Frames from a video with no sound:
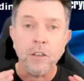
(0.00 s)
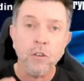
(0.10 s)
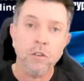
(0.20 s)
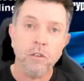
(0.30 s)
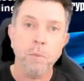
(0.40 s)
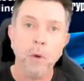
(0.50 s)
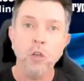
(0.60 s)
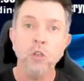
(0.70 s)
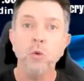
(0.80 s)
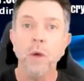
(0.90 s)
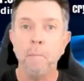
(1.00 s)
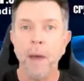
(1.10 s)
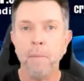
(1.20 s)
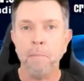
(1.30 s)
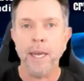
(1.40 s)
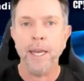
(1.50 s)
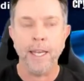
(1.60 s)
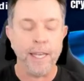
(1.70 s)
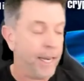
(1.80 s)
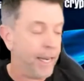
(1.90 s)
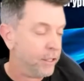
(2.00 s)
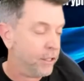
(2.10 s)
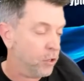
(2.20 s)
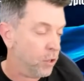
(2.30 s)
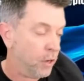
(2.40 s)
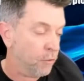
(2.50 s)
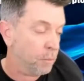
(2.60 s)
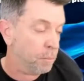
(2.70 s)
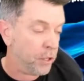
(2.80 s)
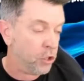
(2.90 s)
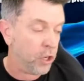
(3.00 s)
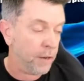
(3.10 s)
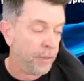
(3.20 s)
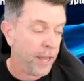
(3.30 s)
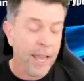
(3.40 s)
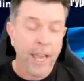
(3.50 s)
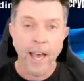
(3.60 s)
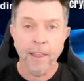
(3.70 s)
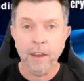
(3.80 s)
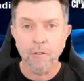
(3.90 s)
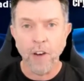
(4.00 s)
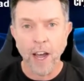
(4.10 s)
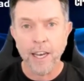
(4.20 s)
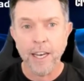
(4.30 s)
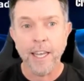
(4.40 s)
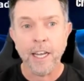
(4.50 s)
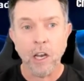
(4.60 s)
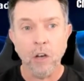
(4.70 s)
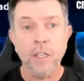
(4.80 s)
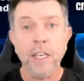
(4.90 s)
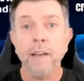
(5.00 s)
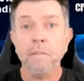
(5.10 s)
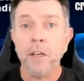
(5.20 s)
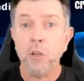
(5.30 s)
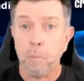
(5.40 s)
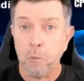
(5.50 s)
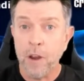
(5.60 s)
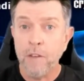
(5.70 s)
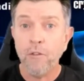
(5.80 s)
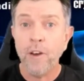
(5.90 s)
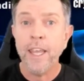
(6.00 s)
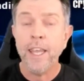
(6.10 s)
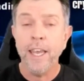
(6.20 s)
spoken to about money and getting us into a different position. And then finally, in closing, I'm going to briefly